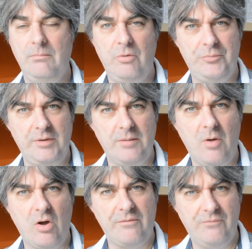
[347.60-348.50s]
possibly the
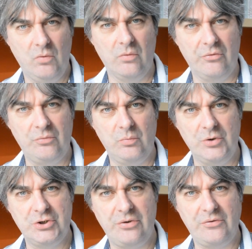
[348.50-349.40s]
Mark IVs,
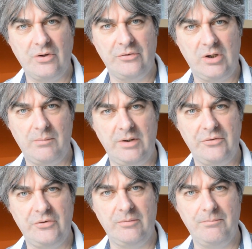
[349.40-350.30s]
which started coming
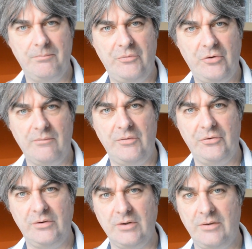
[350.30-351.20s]
into
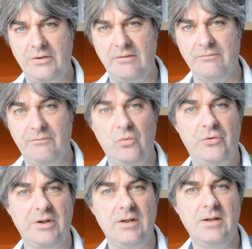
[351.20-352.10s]
service in
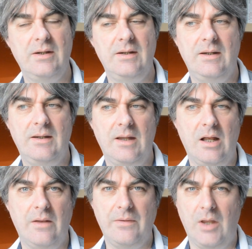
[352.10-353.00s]
1940,
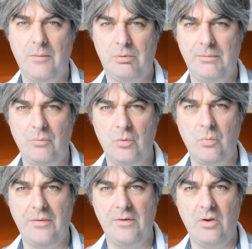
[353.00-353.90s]
I probably would
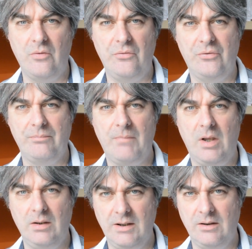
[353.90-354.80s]
weather those
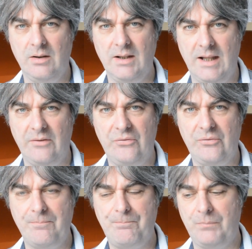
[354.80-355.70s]
a little
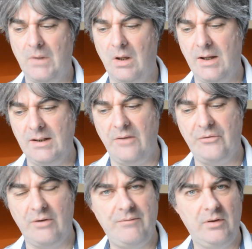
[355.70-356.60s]
less,
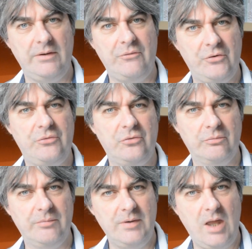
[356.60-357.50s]
unless I felt there was a sort
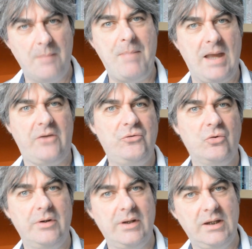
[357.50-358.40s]
of a
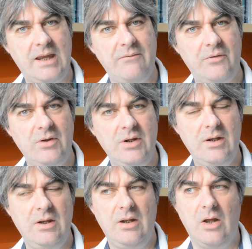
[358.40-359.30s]
backstory that gave
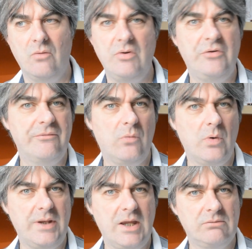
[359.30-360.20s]
a reason for
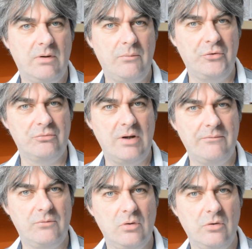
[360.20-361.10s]
why the aircraft was
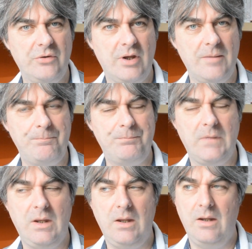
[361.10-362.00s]
around for a long time.
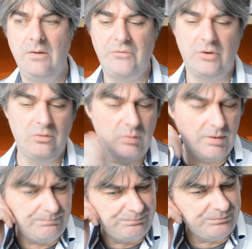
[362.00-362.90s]

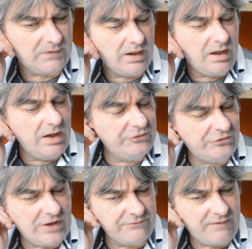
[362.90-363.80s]
So it's
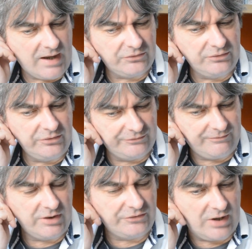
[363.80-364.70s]
a sad fact, it's a
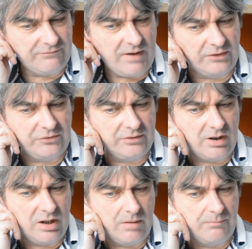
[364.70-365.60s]
very sad fact.
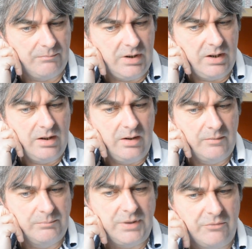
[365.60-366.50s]

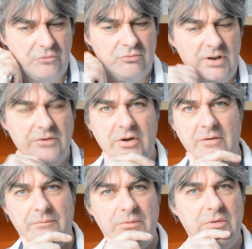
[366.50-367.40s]
Blenheims really
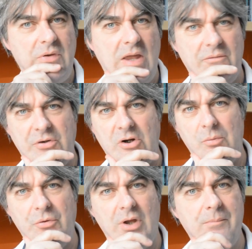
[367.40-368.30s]
did have a
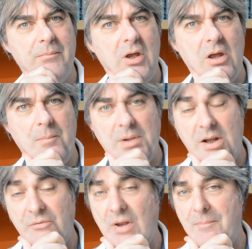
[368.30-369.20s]
terrible time.
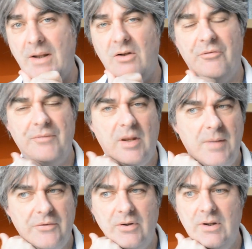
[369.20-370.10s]
Blenheims and Battles, for that
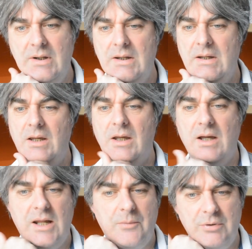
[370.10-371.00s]
matter,
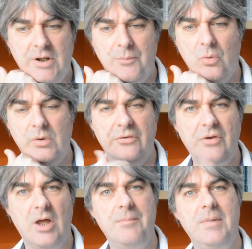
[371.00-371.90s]
had a pretty appalling
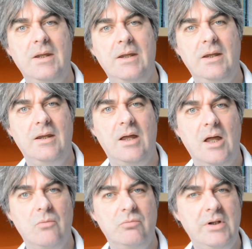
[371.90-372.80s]
time,
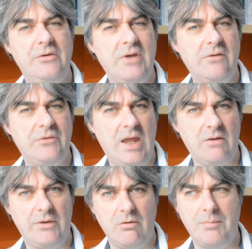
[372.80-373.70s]
really down to
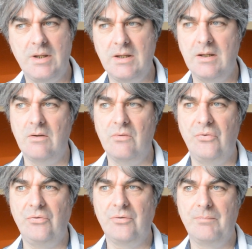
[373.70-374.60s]
how they were being
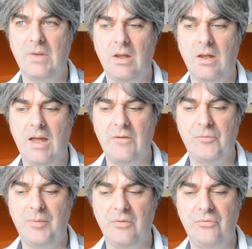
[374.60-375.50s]
used, as
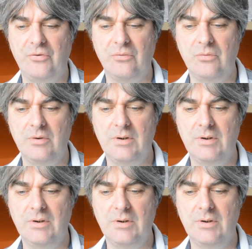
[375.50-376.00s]
opposed to